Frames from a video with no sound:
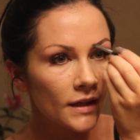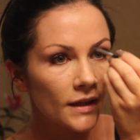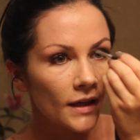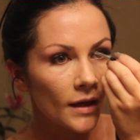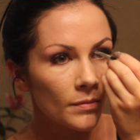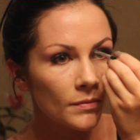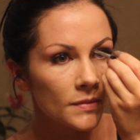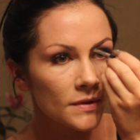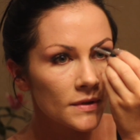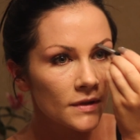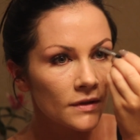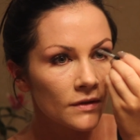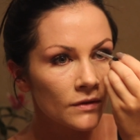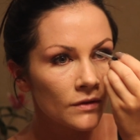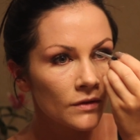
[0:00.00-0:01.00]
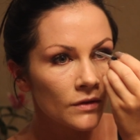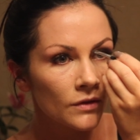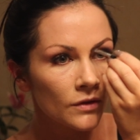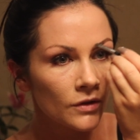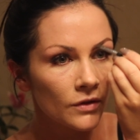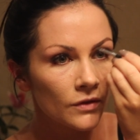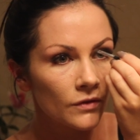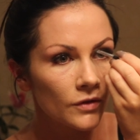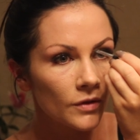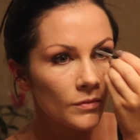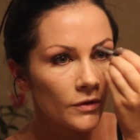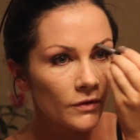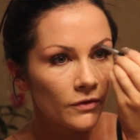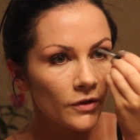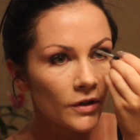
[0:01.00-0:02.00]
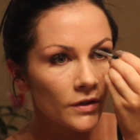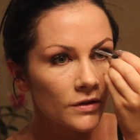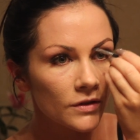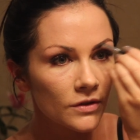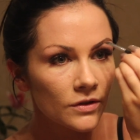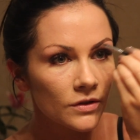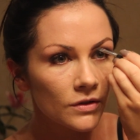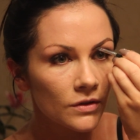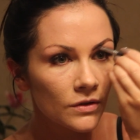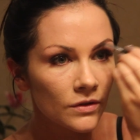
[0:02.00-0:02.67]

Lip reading: gaps from the front.